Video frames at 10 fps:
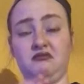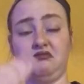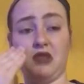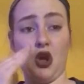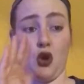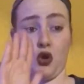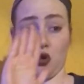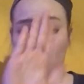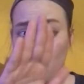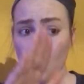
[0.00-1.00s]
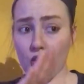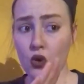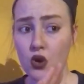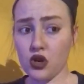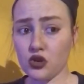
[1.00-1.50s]
found that that was the
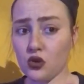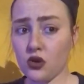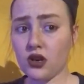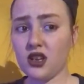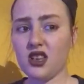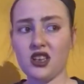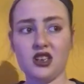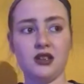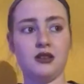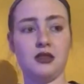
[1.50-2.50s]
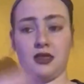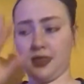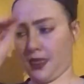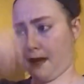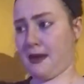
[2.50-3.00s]
right opportunity for
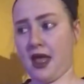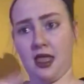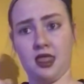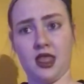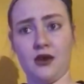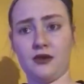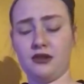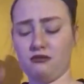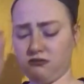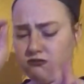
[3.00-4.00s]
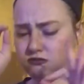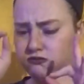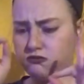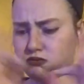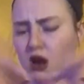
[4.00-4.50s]
him to go over there and
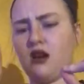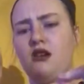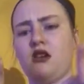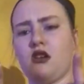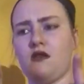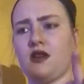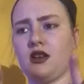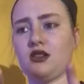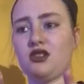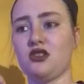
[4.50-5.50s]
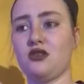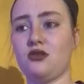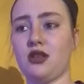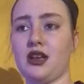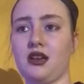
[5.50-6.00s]
hit on her. And
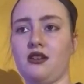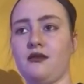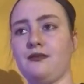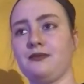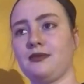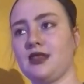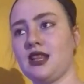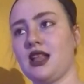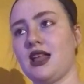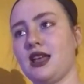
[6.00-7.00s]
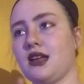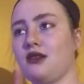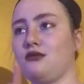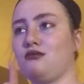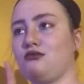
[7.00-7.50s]
while she's in this completely
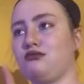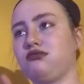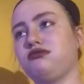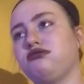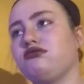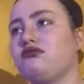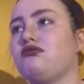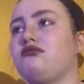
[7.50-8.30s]
vulnerable state,